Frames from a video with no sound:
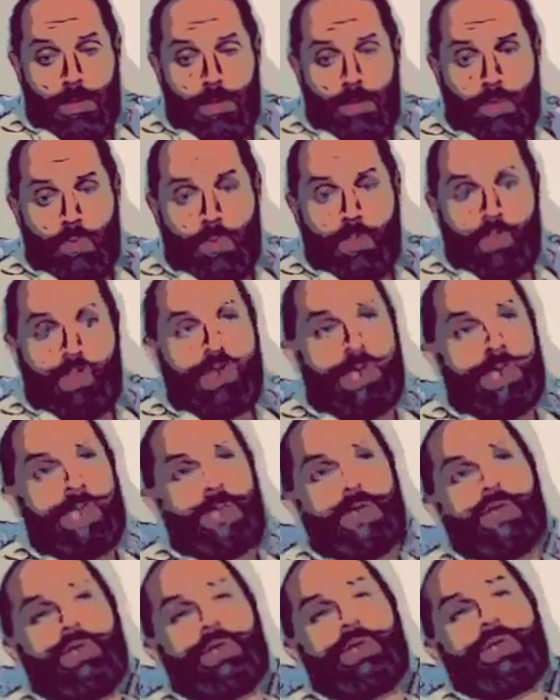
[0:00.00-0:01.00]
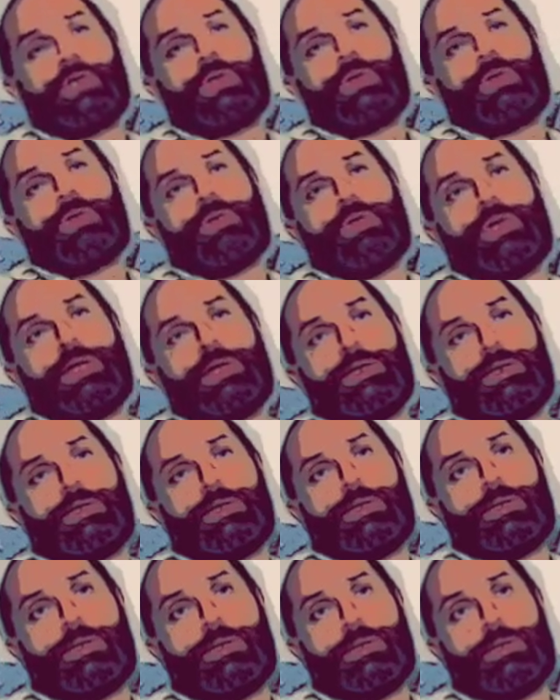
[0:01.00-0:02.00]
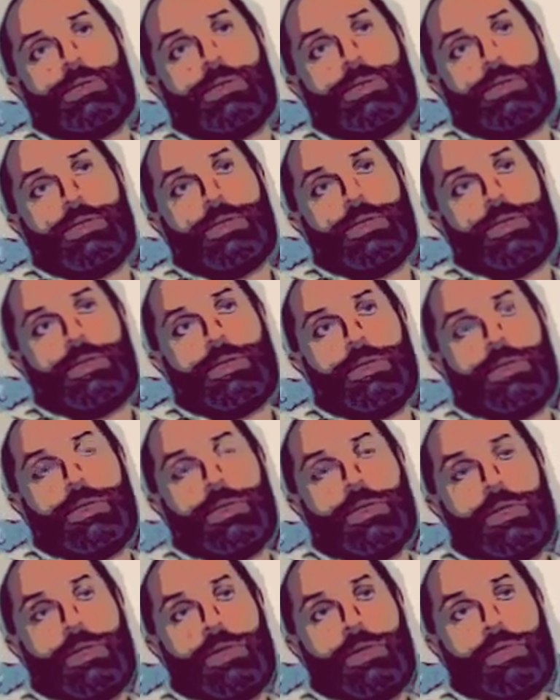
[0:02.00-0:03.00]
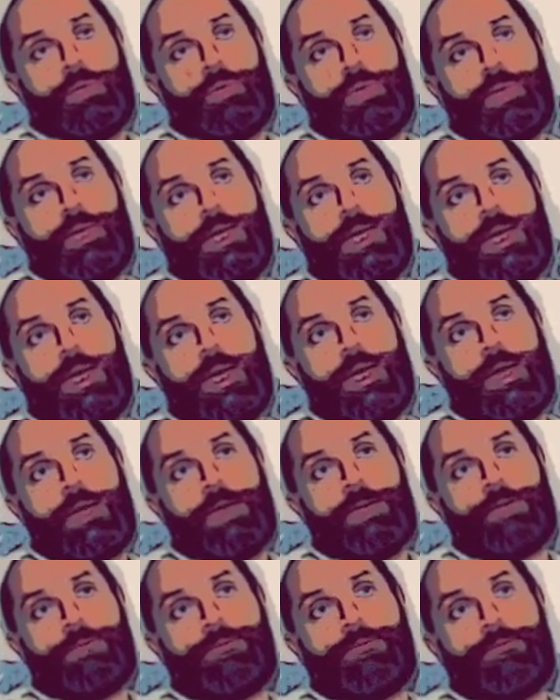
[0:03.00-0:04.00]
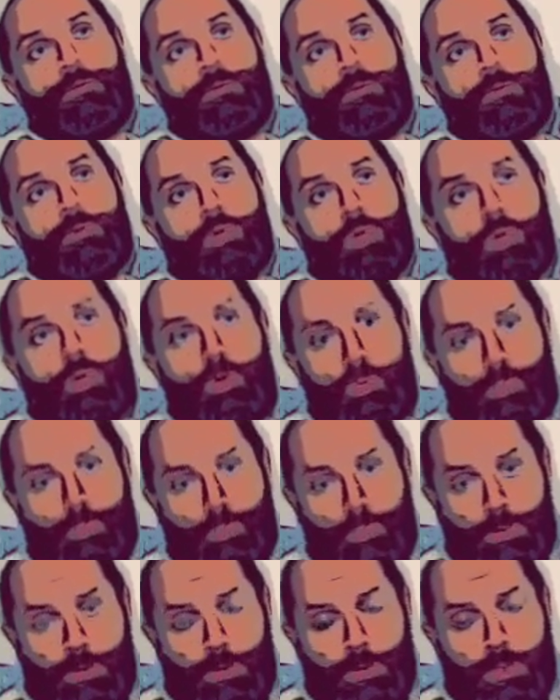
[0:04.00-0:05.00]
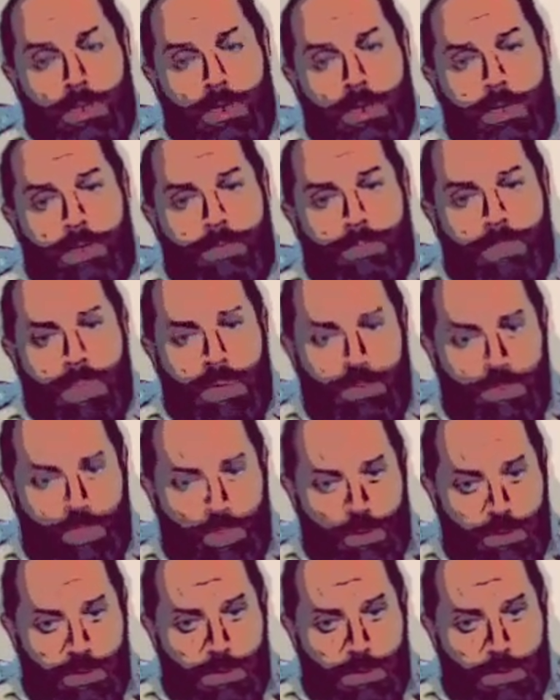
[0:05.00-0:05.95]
which is that we have learned a method